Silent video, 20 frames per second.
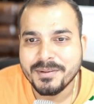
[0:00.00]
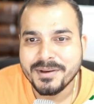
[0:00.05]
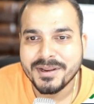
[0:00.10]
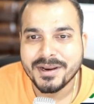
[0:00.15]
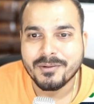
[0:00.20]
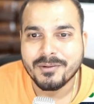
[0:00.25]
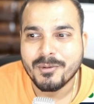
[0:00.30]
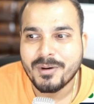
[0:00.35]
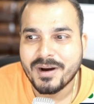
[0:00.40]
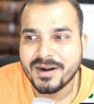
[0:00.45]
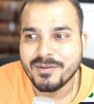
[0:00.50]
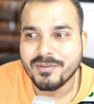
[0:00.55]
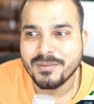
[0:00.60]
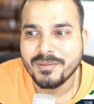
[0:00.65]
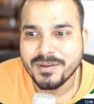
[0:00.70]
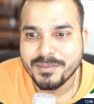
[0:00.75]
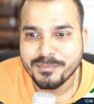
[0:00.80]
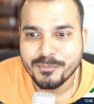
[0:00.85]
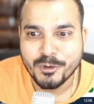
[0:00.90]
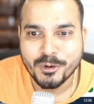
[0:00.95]
be required will
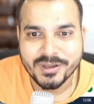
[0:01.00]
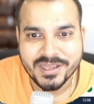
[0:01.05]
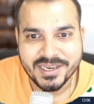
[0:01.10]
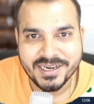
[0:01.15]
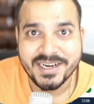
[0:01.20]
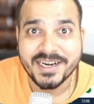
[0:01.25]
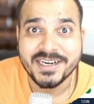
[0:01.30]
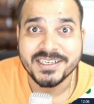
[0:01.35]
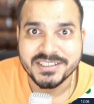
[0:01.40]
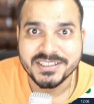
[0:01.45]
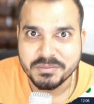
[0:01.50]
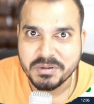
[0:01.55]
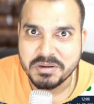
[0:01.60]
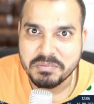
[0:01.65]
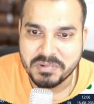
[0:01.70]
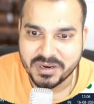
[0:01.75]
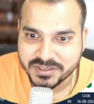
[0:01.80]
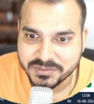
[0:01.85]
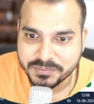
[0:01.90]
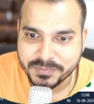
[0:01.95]
be more than 8
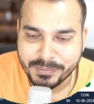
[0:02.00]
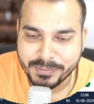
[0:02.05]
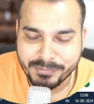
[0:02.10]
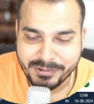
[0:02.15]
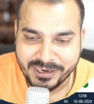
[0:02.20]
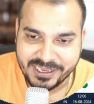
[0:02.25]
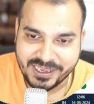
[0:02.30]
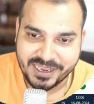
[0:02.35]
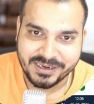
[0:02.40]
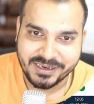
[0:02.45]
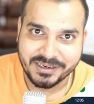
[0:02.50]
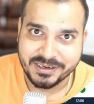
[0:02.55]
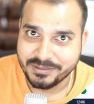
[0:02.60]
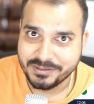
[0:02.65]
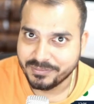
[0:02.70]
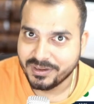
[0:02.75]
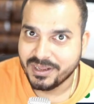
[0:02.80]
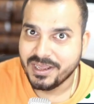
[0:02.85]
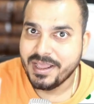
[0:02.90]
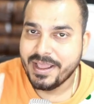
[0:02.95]
GB plus memory,
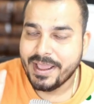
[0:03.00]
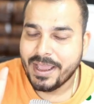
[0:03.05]
and